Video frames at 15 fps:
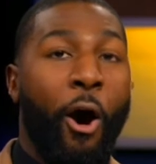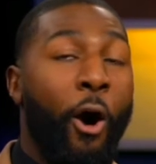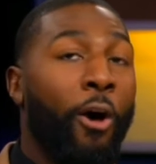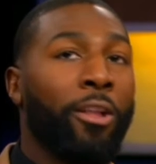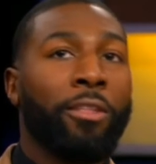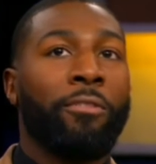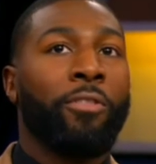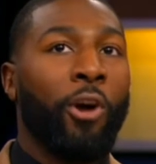
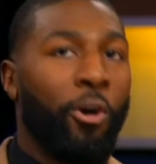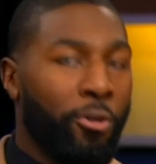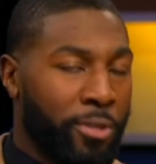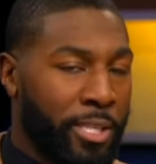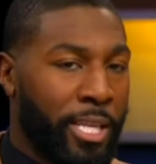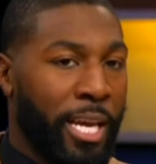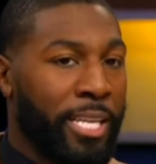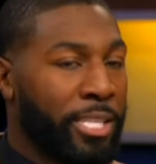all of
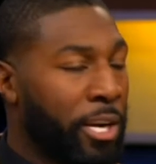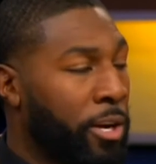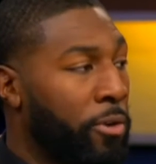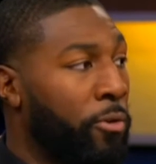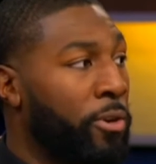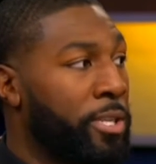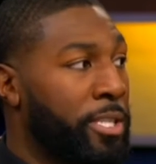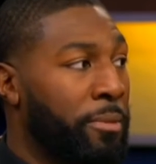those things are
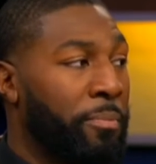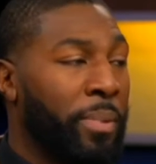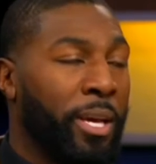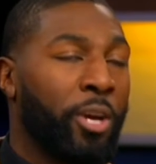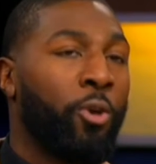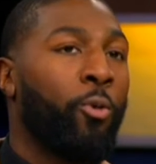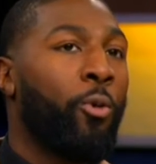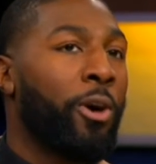going to
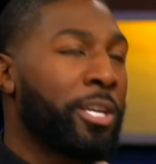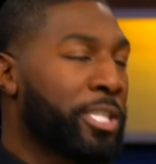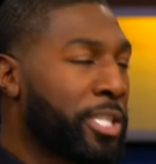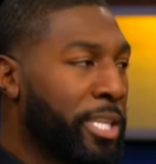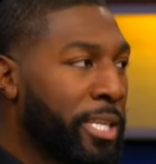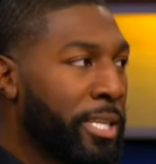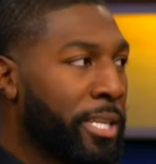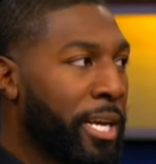be
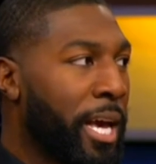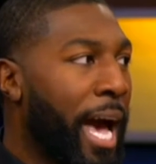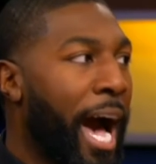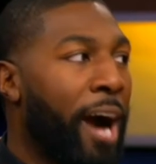questioned